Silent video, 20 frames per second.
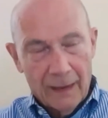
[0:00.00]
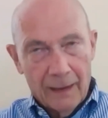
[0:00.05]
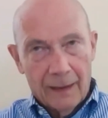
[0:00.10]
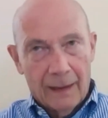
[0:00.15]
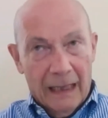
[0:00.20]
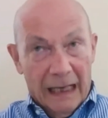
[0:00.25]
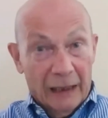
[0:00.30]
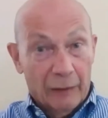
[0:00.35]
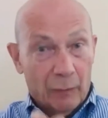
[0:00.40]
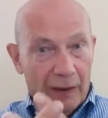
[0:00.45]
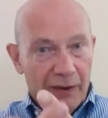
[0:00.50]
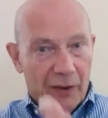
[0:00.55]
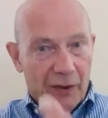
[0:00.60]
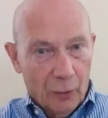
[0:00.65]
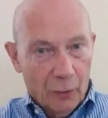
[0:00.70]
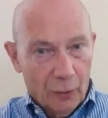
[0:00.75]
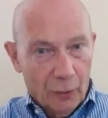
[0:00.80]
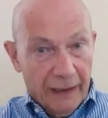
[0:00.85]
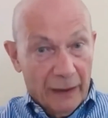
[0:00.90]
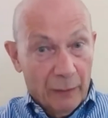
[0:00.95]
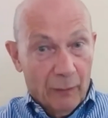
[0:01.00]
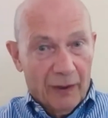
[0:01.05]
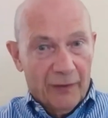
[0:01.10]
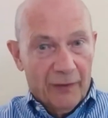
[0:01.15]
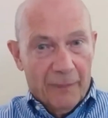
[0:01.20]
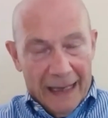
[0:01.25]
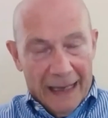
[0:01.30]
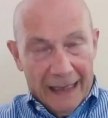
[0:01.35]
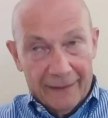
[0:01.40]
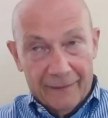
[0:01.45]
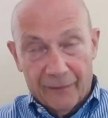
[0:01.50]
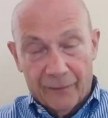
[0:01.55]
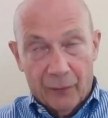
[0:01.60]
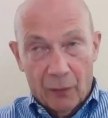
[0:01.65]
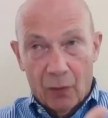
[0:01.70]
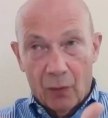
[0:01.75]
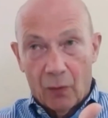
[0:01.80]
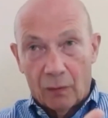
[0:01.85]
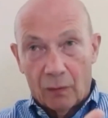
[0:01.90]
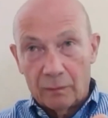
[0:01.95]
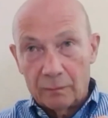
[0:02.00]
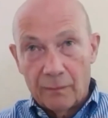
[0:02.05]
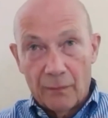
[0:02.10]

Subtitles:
And what's good and what's bad for